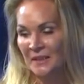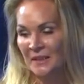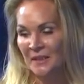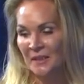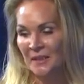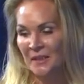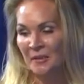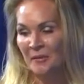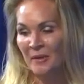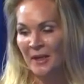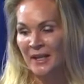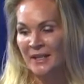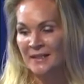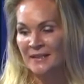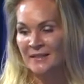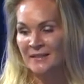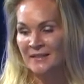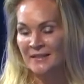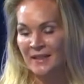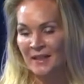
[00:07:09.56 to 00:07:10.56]
All right,
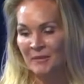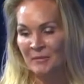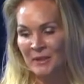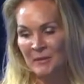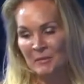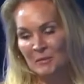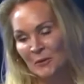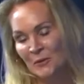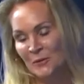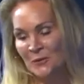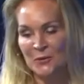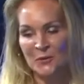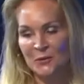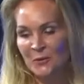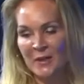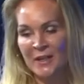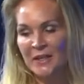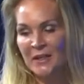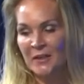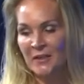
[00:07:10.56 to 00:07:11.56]
then we move
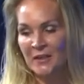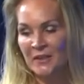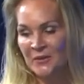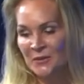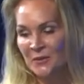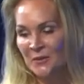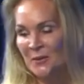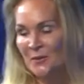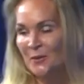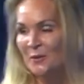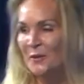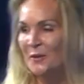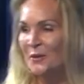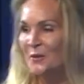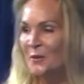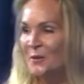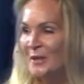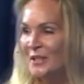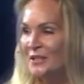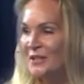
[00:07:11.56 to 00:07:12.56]
straight on into the first
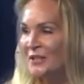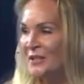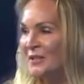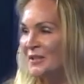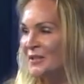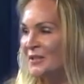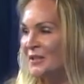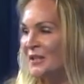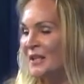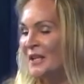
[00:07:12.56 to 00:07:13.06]
questions.